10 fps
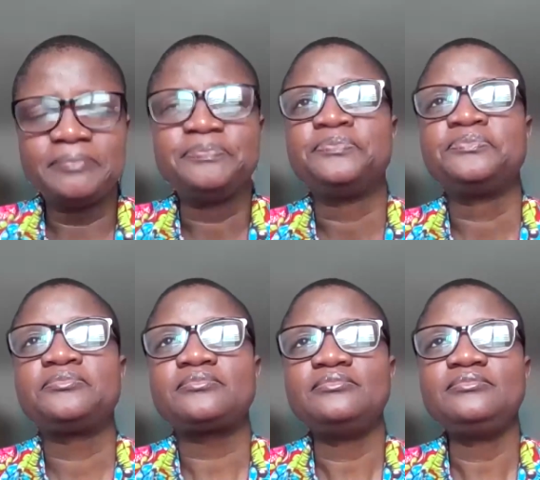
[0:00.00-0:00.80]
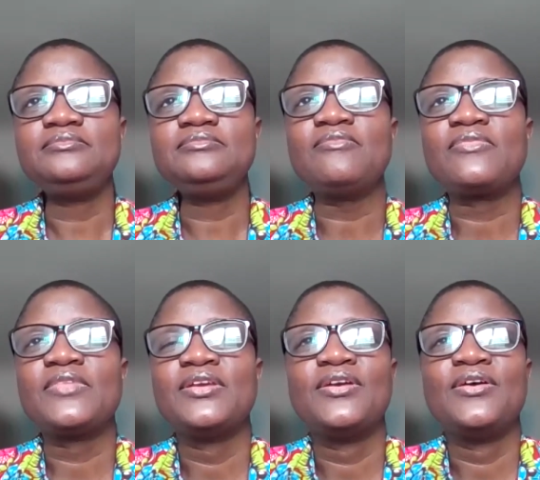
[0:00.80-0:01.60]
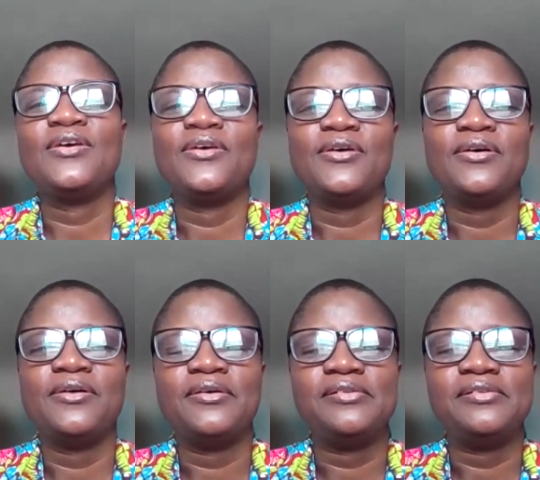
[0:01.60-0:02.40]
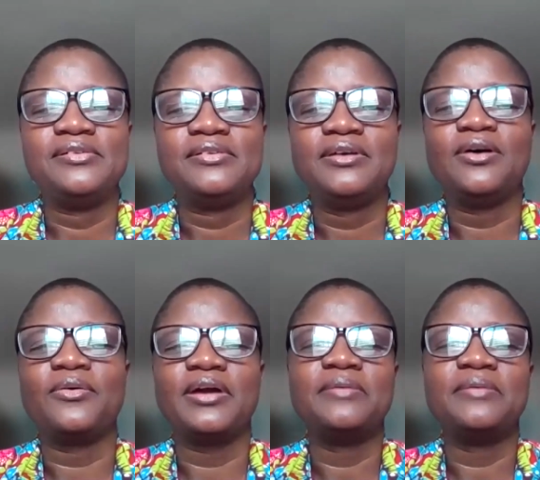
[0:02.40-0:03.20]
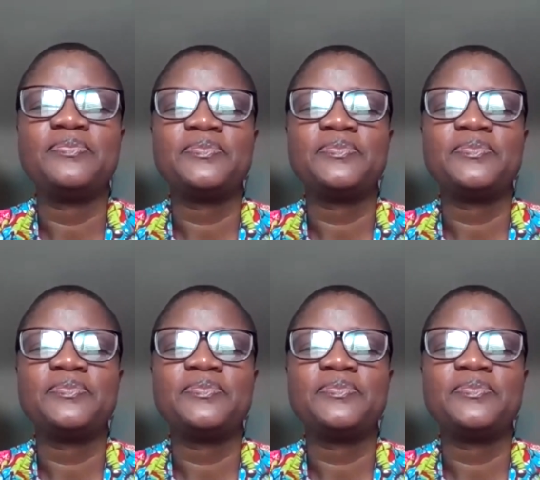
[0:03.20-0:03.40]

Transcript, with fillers: retired in 1994 and went to the US. Okay.